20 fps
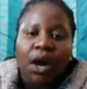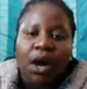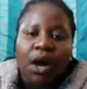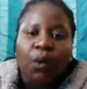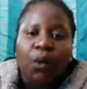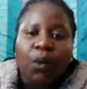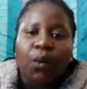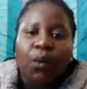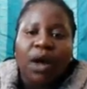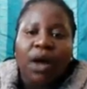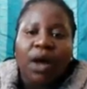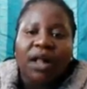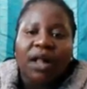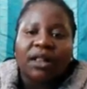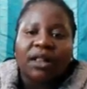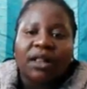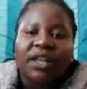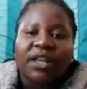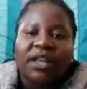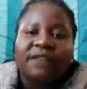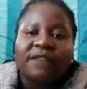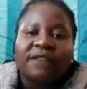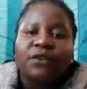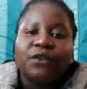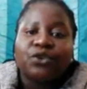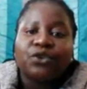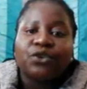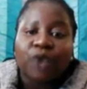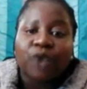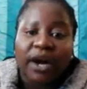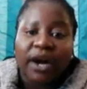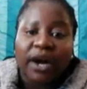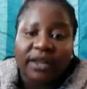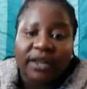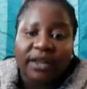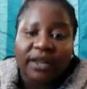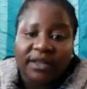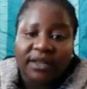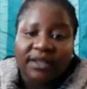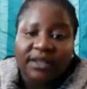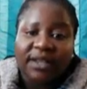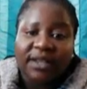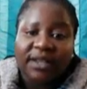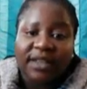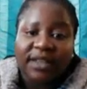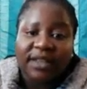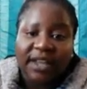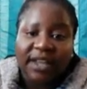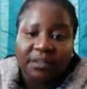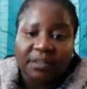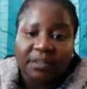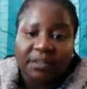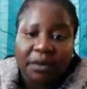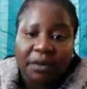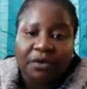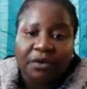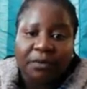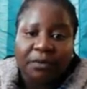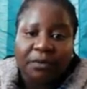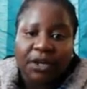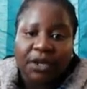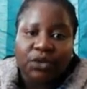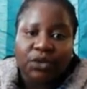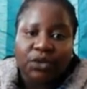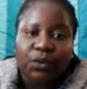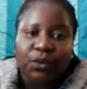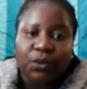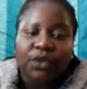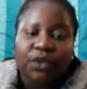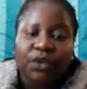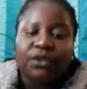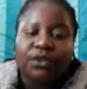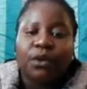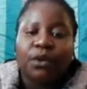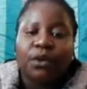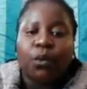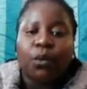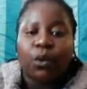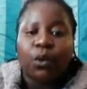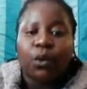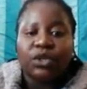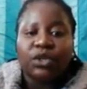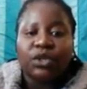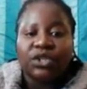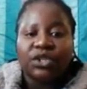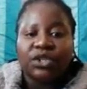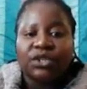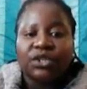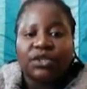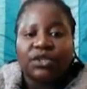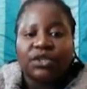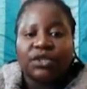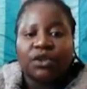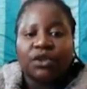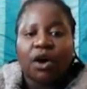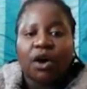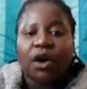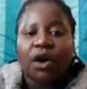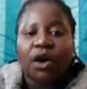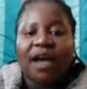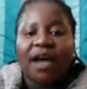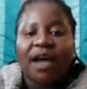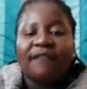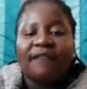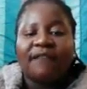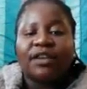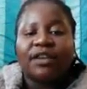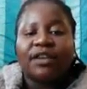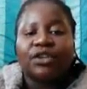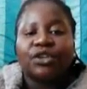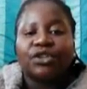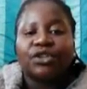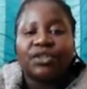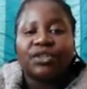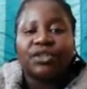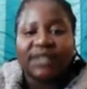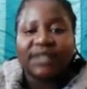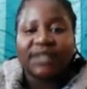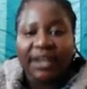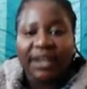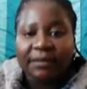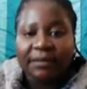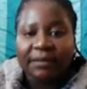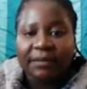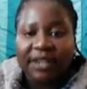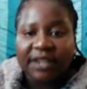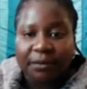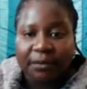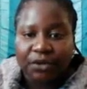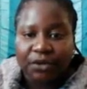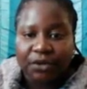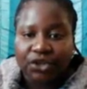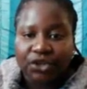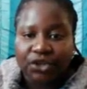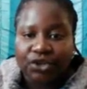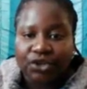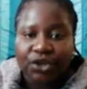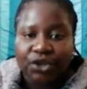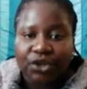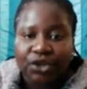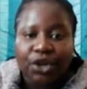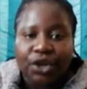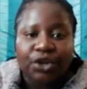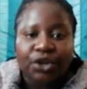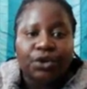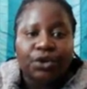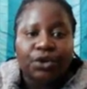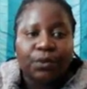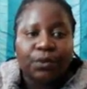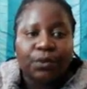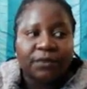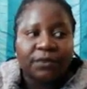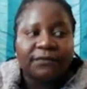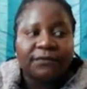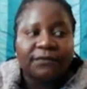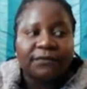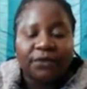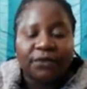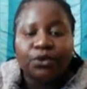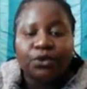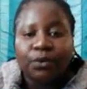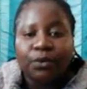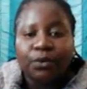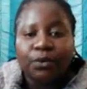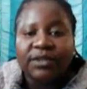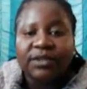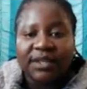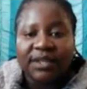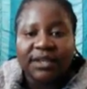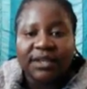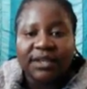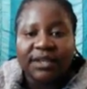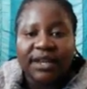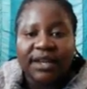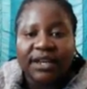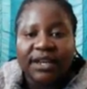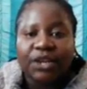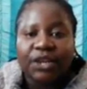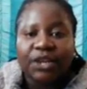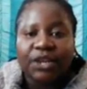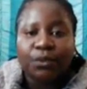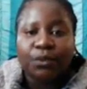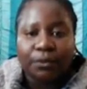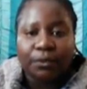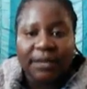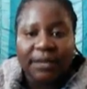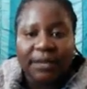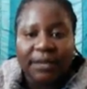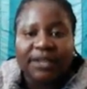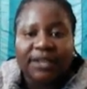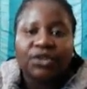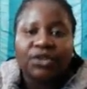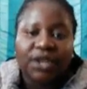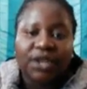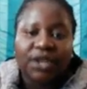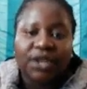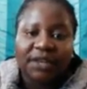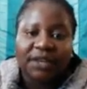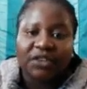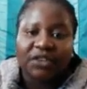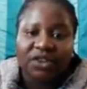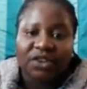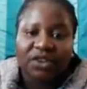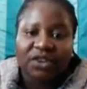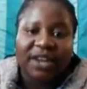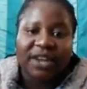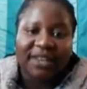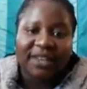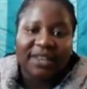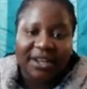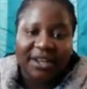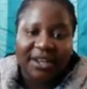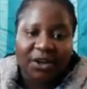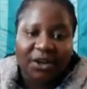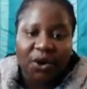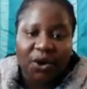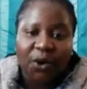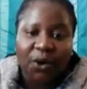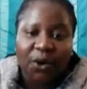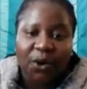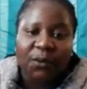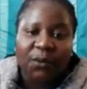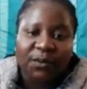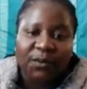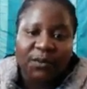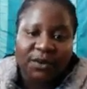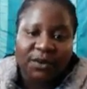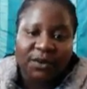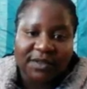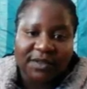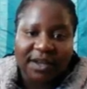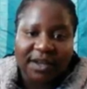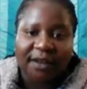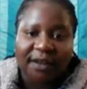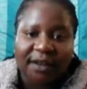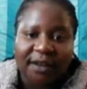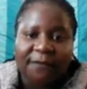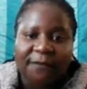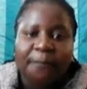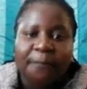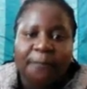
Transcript: While if you try the experiment with the waters having the same temperature, you will see that it will mix. You can even try that at home yourself.